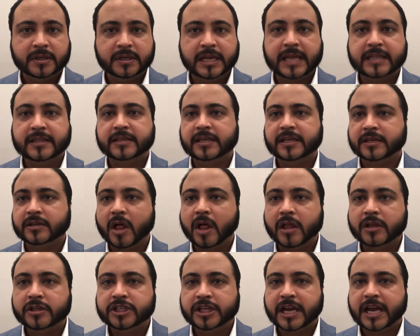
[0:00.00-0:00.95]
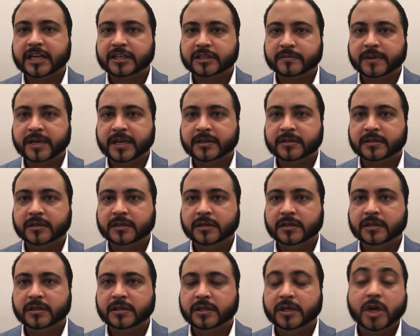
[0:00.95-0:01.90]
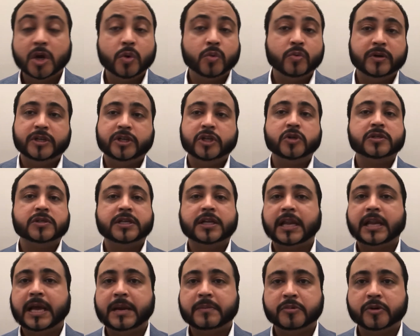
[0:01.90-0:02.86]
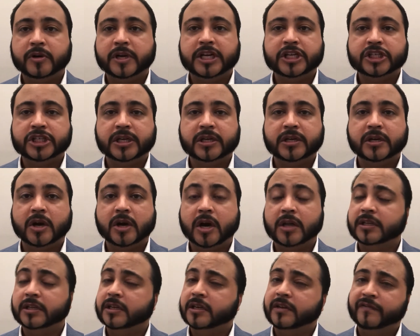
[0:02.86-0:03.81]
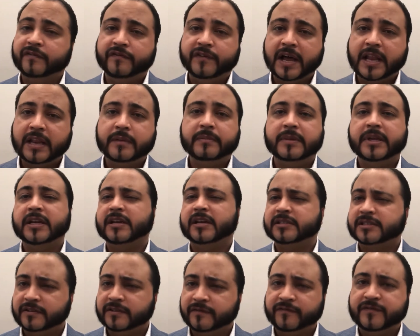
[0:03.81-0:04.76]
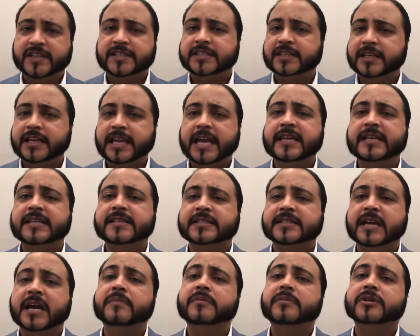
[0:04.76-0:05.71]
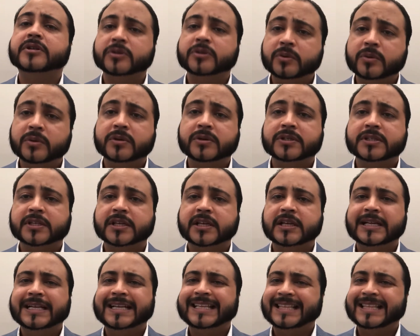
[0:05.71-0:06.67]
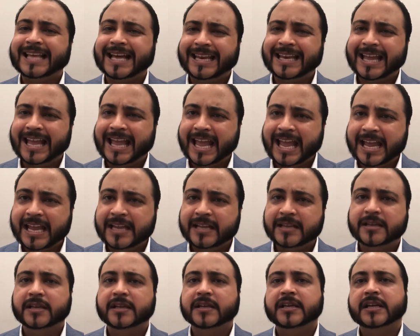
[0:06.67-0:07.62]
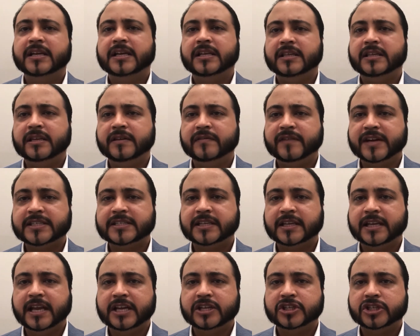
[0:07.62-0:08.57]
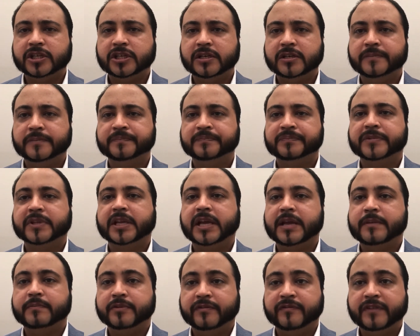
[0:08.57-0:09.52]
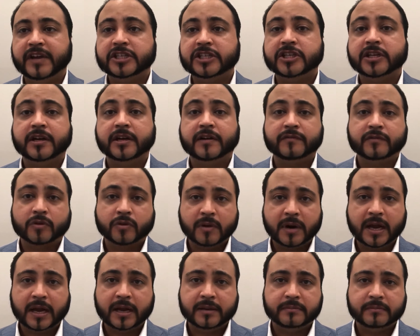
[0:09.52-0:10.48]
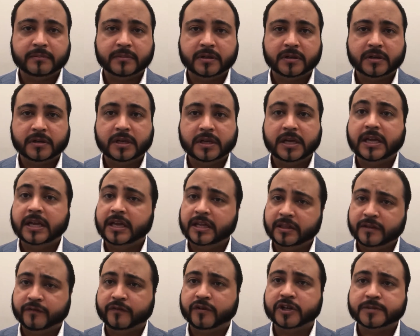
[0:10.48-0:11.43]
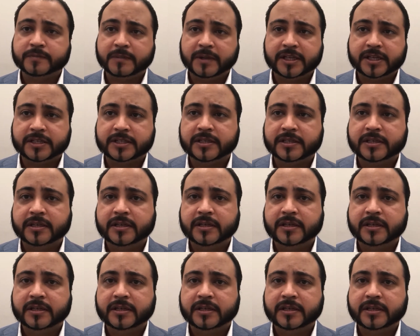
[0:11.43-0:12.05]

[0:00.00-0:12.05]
And the technology aspect, reduced collaboration on the development of sophisticated cyber tools that aid in the investigation and prevention of crime in the first place.